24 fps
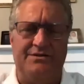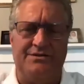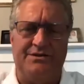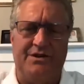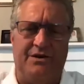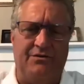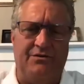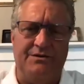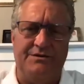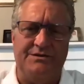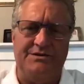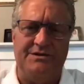
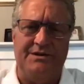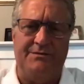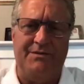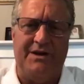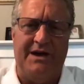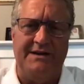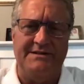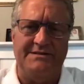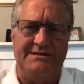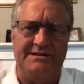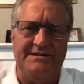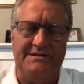old in some
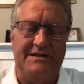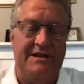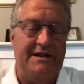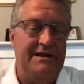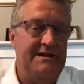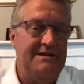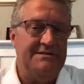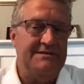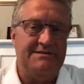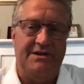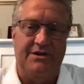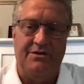cases.
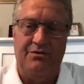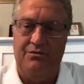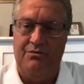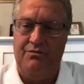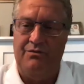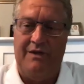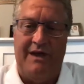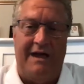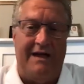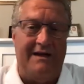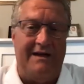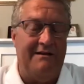So
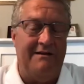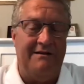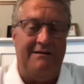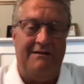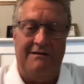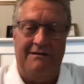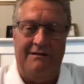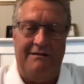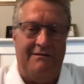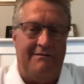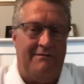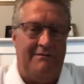that
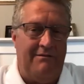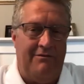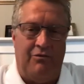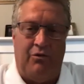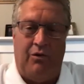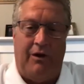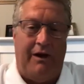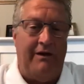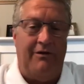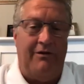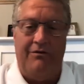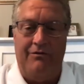
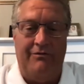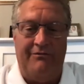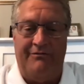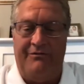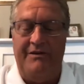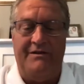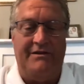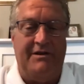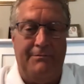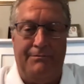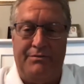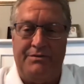greater than
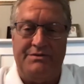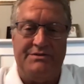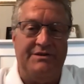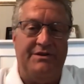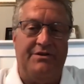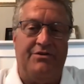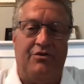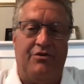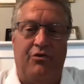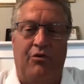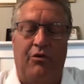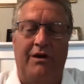50%
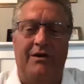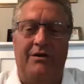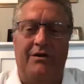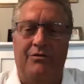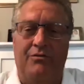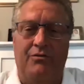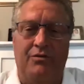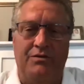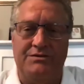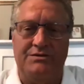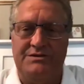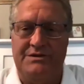or
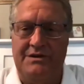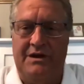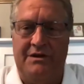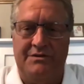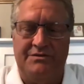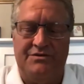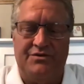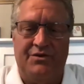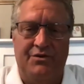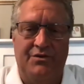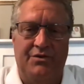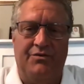greater was a
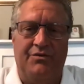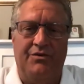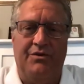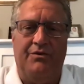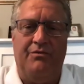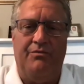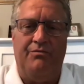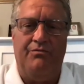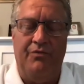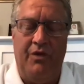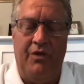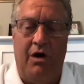true and
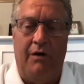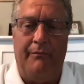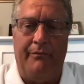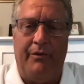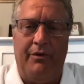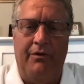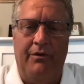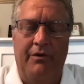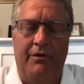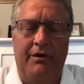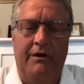real number.